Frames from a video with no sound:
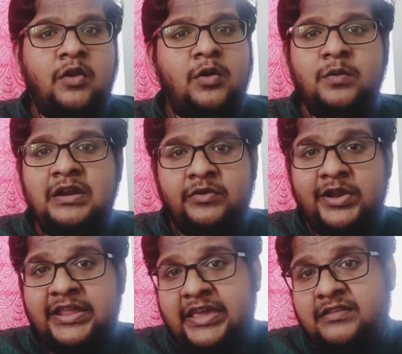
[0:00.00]
Not only
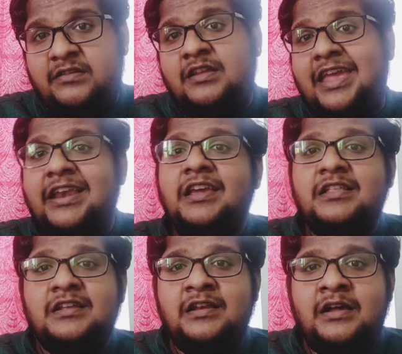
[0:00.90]
oral cancer, any
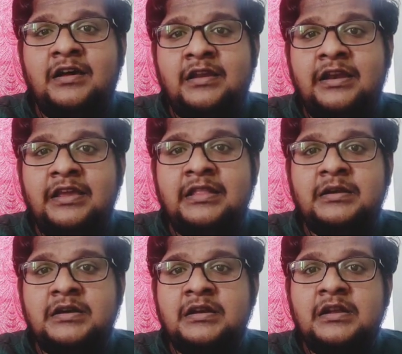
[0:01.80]

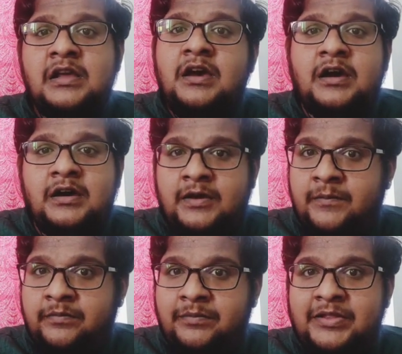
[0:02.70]
other
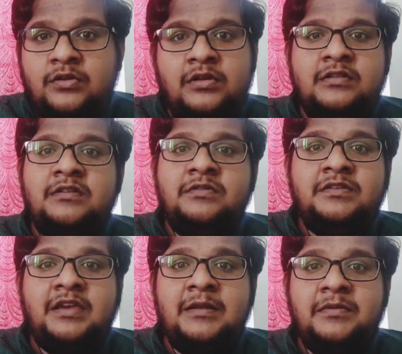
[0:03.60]
pathology
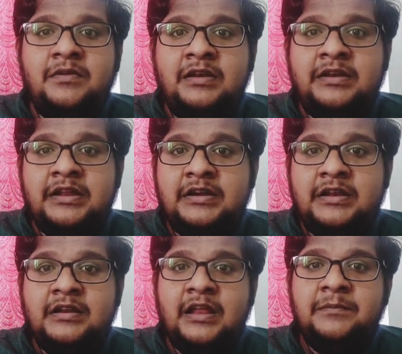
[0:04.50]
which can be
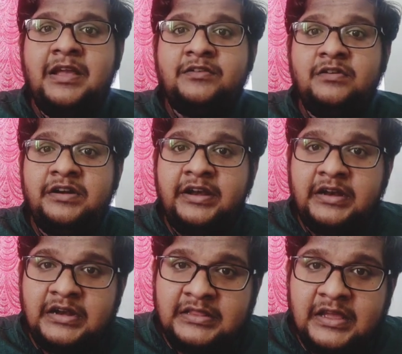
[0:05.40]
detected can be actually
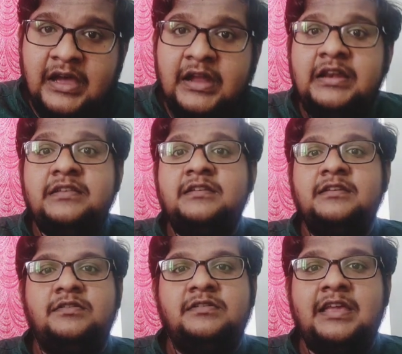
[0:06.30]
treated at the early
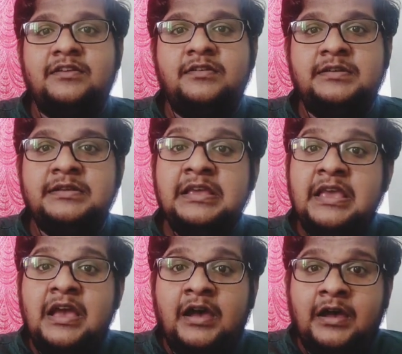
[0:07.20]
stage, which is actually
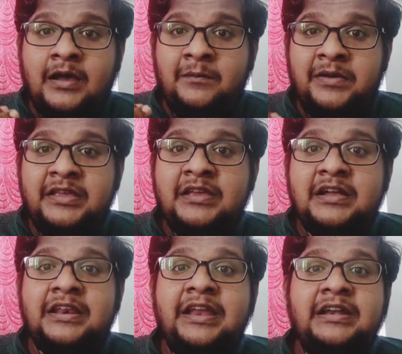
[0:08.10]

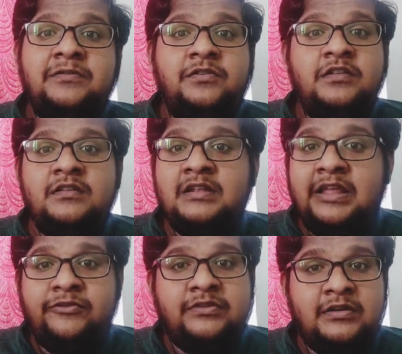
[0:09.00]
bringing great difference in the
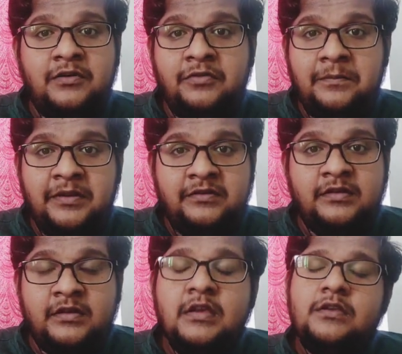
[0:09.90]
lifestyle of a
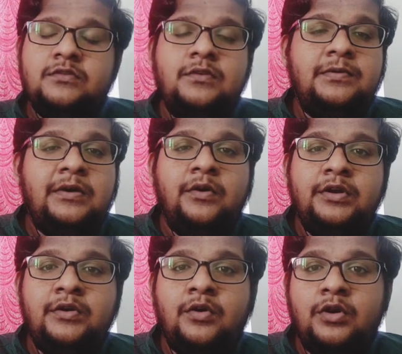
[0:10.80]
patient. So if you are
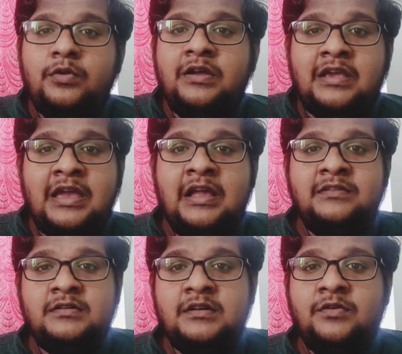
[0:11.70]
going to go to a
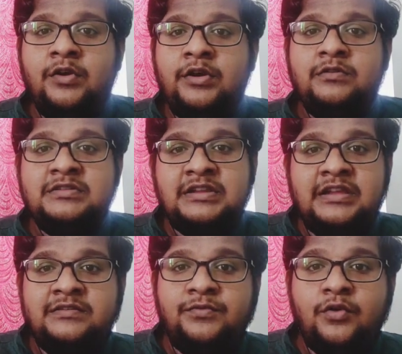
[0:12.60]
CATS or going to a
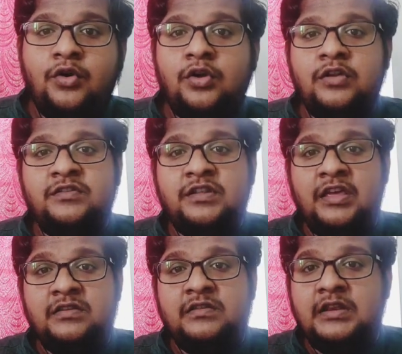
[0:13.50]
stage 4 or
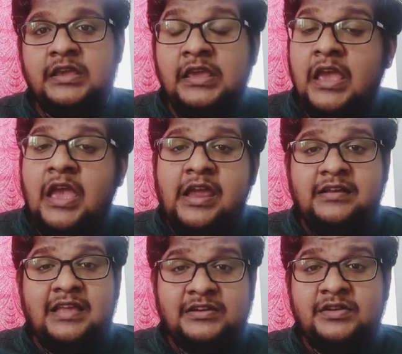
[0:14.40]
stage 3,
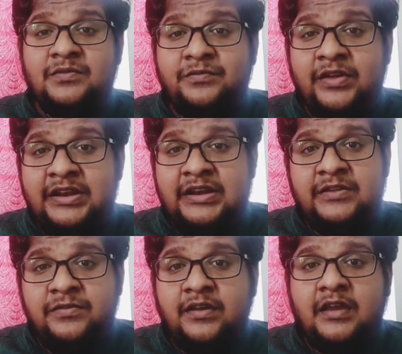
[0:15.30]
it's actually very
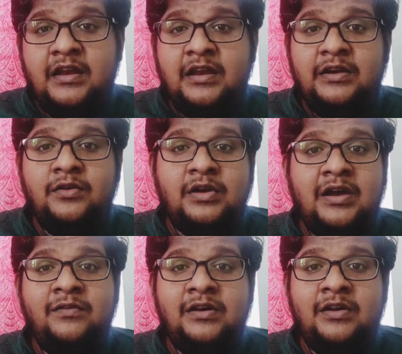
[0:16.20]
difficult and you
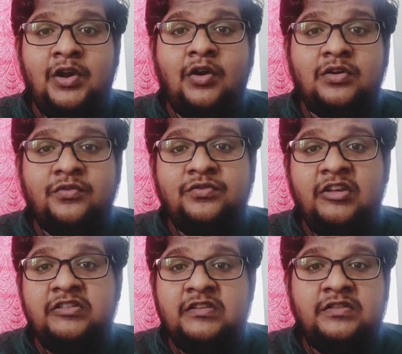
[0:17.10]
have a lot of
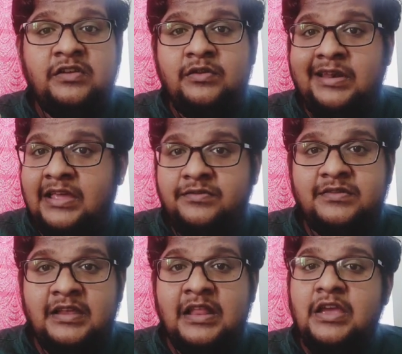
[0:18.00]
changes in your
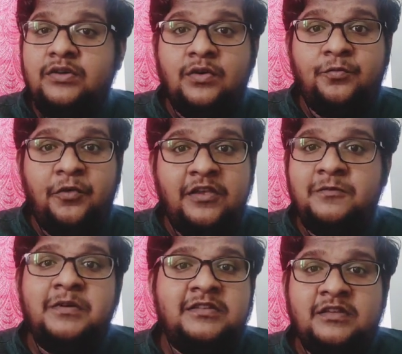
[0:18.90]
lifestyle. Your
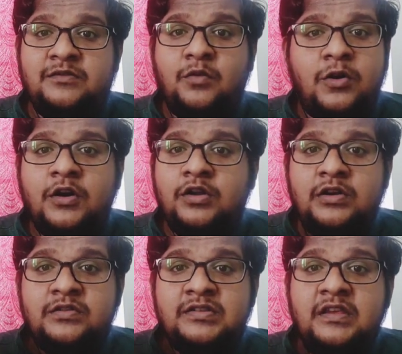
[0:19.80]
face might change. What and
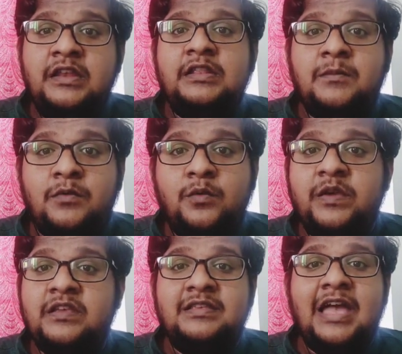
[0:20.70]
all you see in the
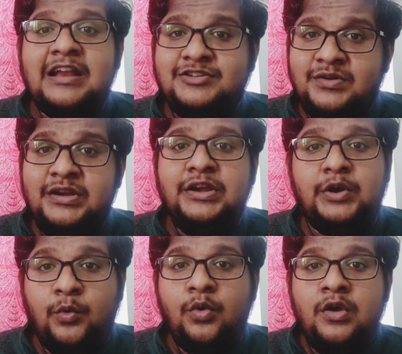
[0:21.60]
movie is actually
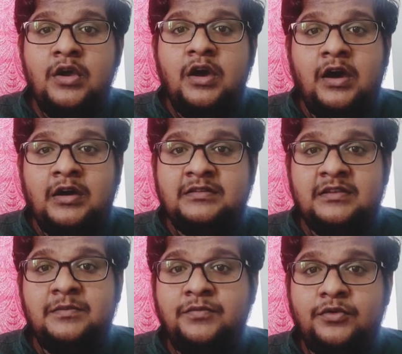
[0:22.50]
true.
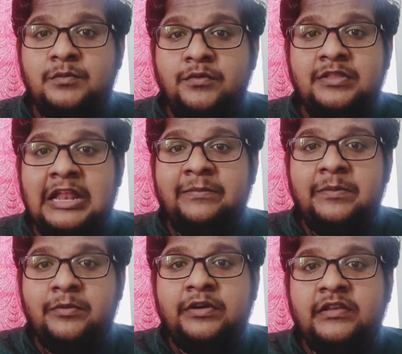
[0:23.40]
Just before the movie they'll
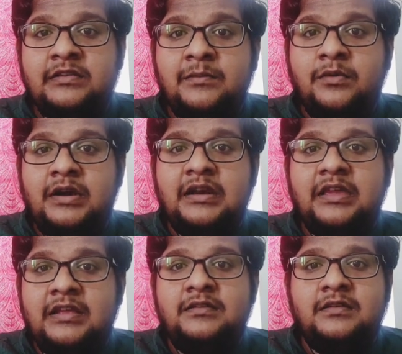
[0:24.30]
be putting some oral
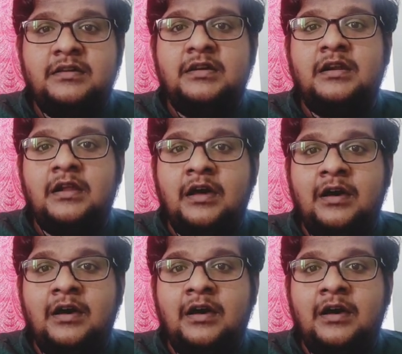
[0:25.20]
cancer